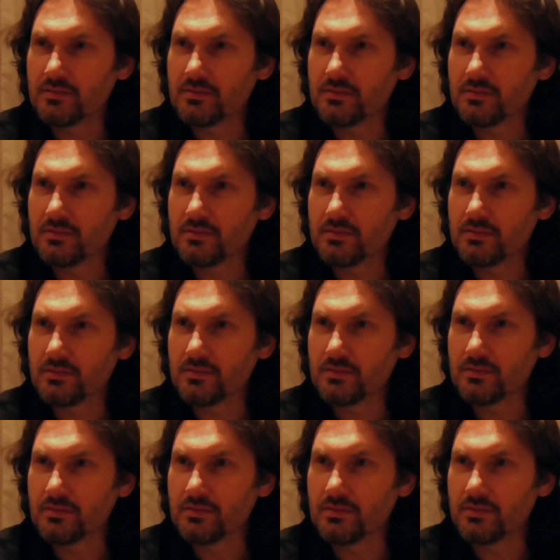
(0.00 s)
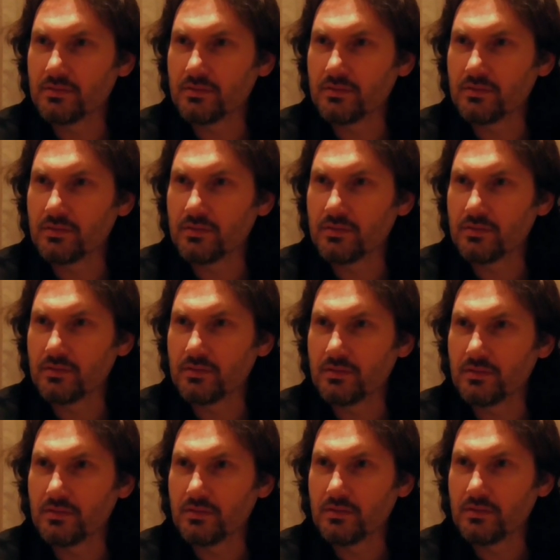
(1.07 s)
Have you ever felt influenced by violence in
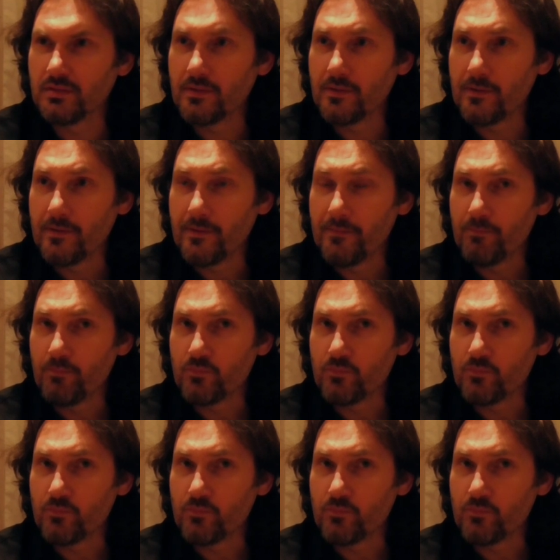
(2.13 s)
television series and films?